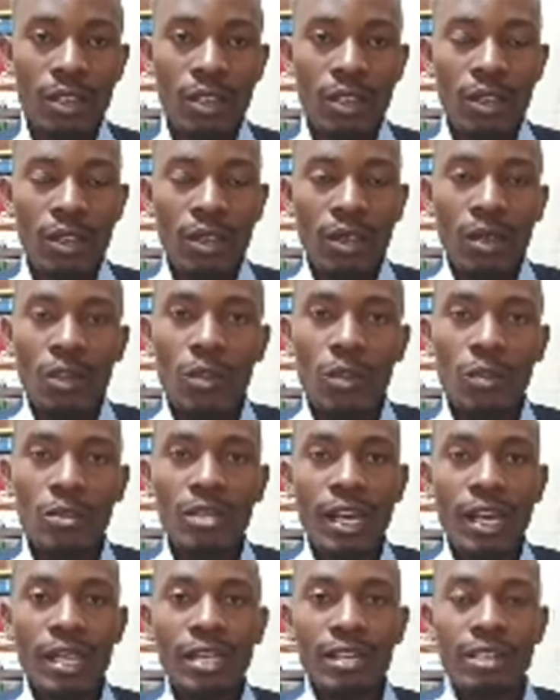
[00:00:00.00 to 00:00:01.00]
You're done
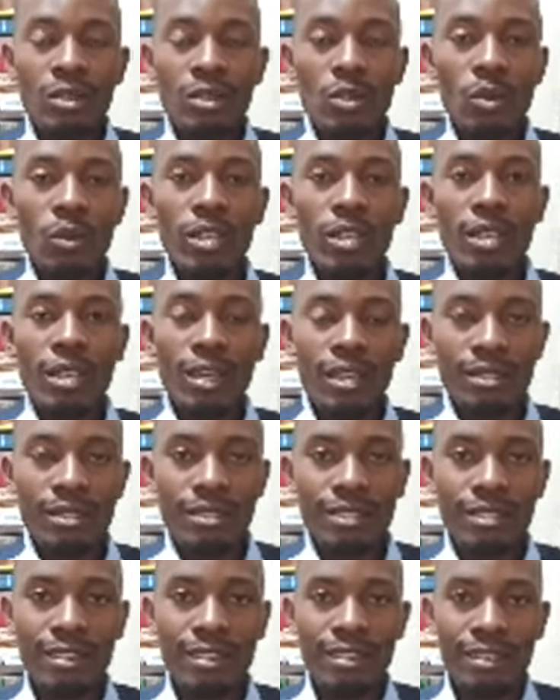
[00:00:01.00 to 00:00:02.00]
doing it.
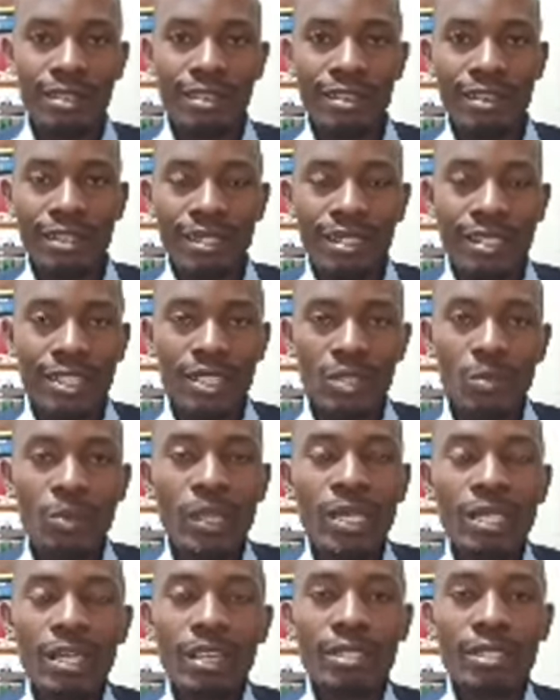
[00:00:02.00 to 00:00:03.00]
It is being
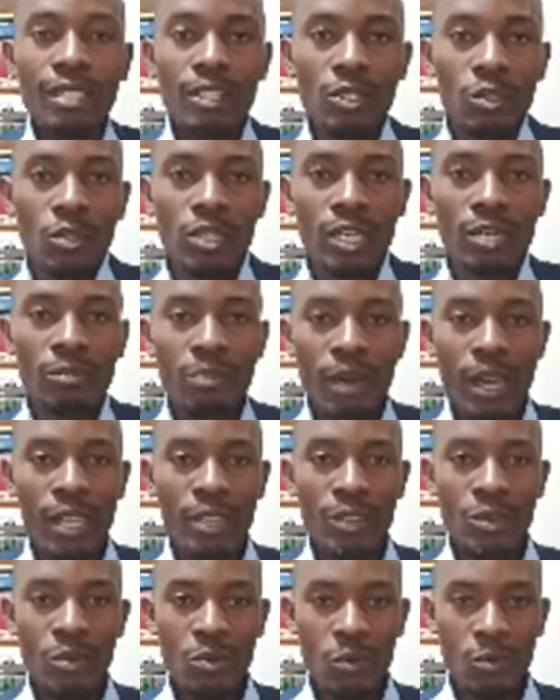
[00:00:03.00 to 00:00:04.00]
executed by
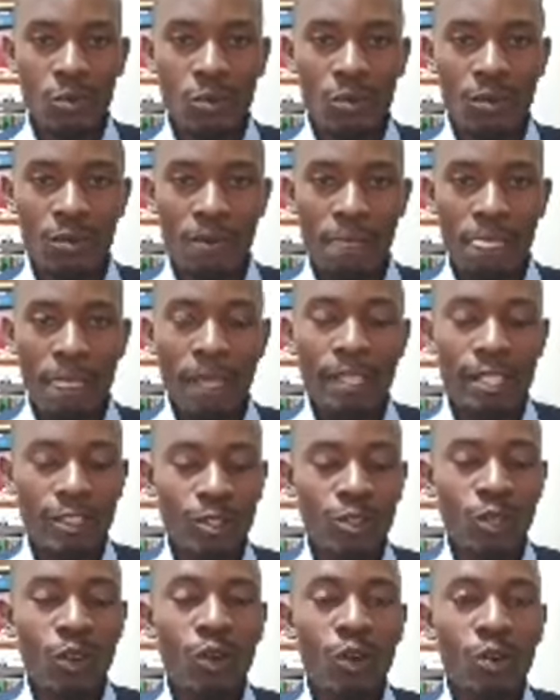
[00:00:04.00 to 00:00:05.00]
you. It is
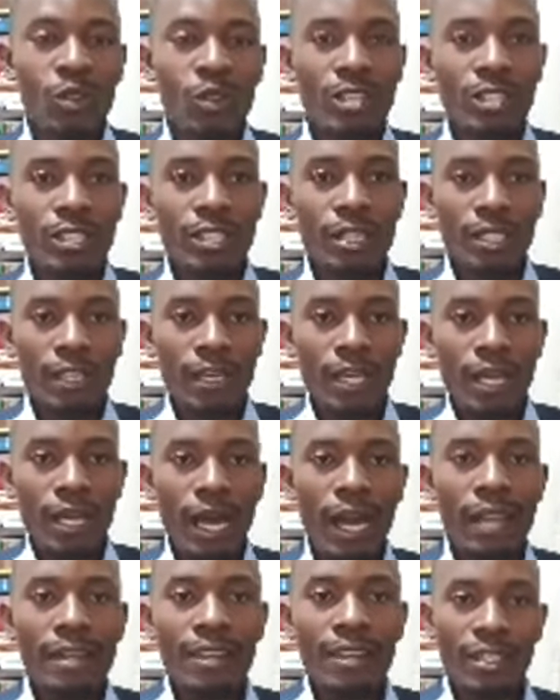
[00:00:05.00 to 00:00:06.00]
called an
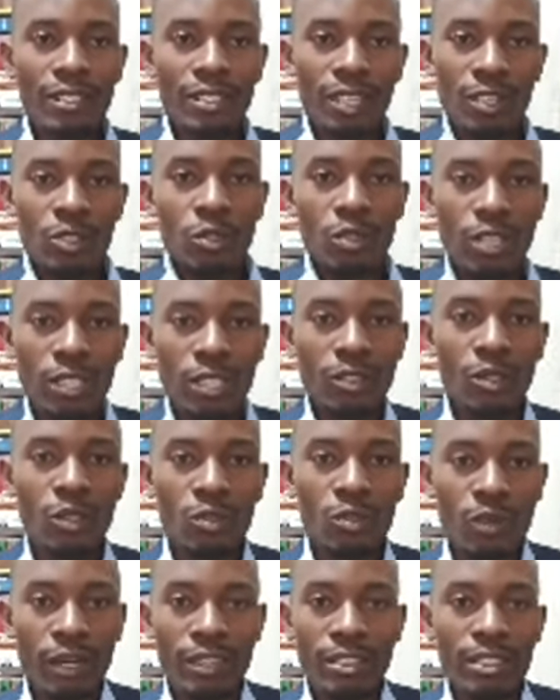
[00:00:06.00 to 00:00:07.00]
executed
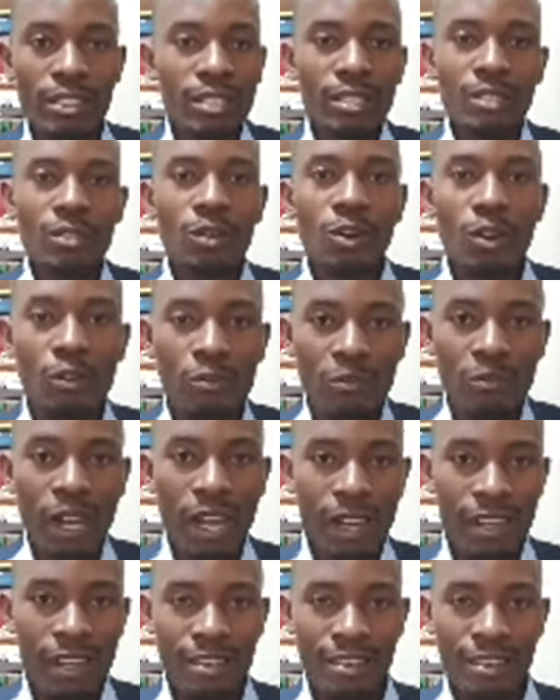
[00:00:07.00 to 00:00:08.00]
contract. It is over.
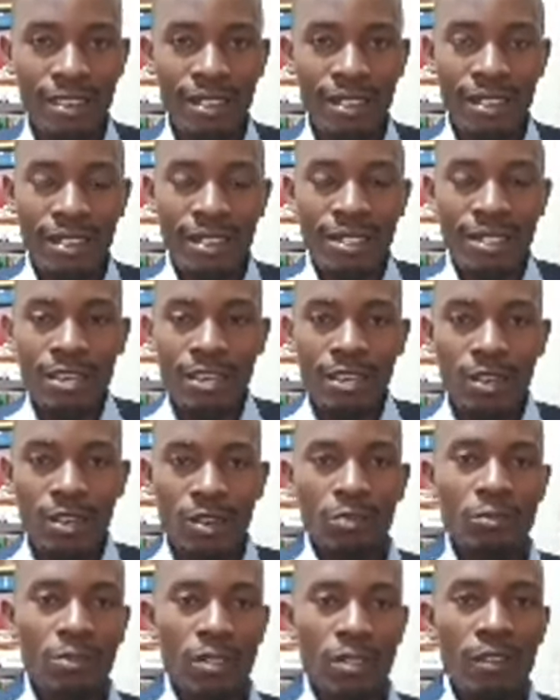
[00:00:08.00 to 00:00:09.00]
You've
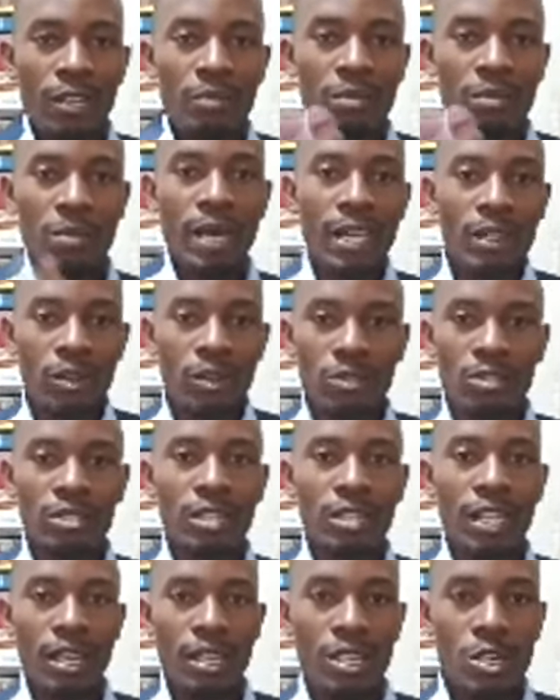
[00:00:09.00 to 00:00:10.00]
given me my
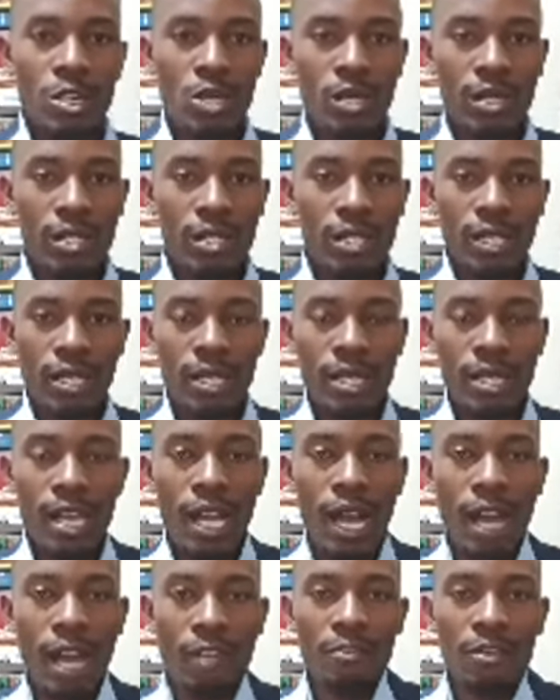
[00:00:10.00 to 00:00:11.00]
consideration.
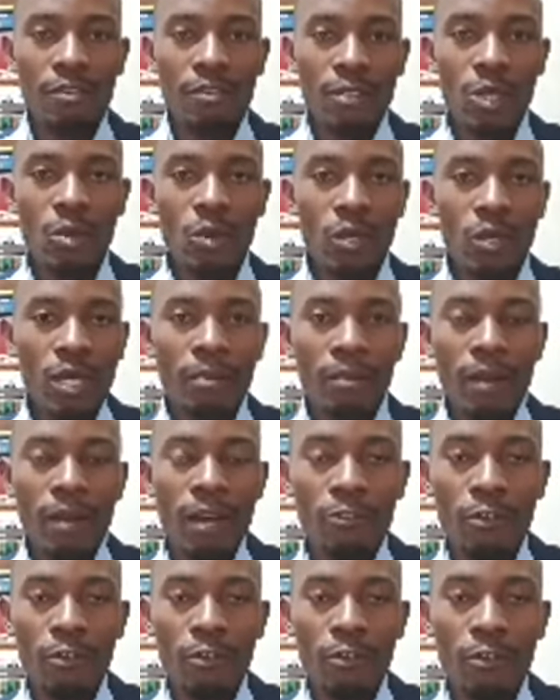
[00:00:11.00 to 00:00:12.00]
I've given you what I've
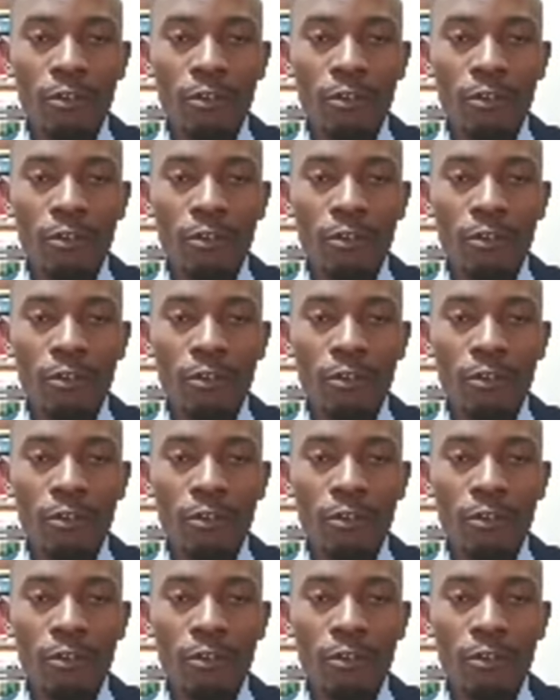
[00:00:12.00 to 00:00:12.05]
offered.